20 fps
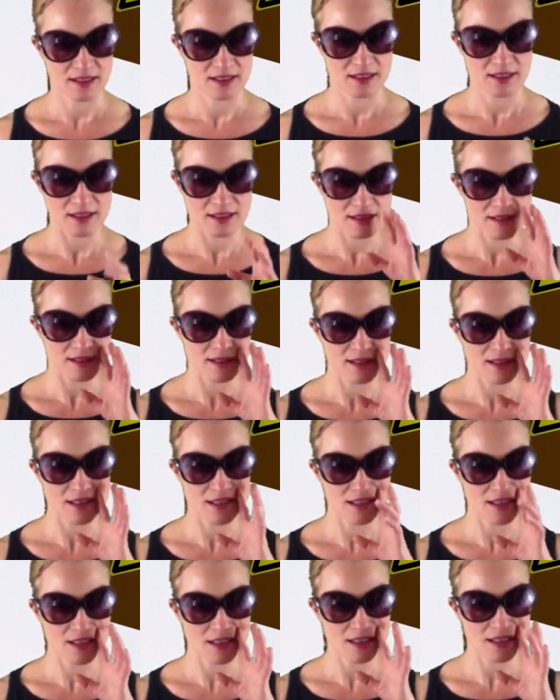That's an
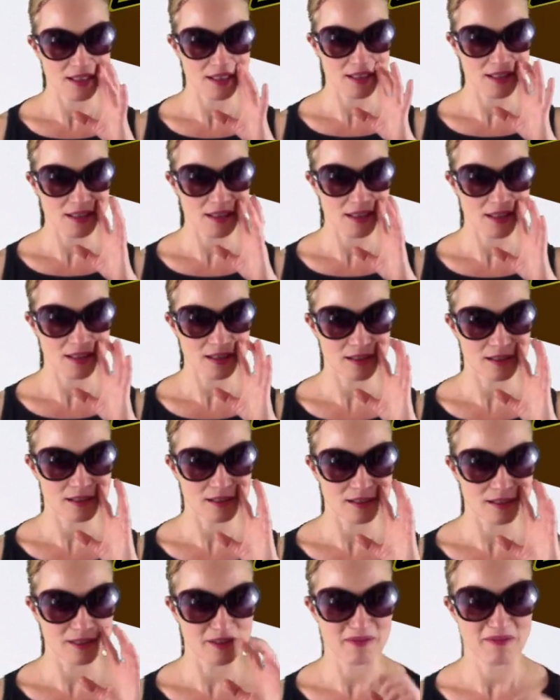enchanted
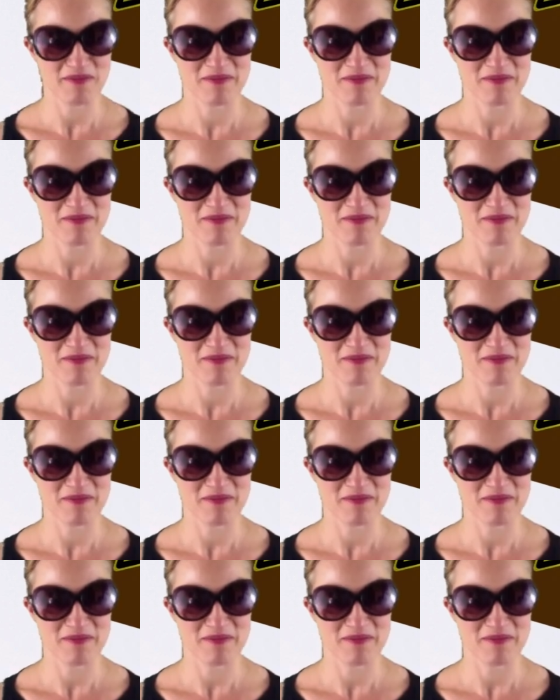castle.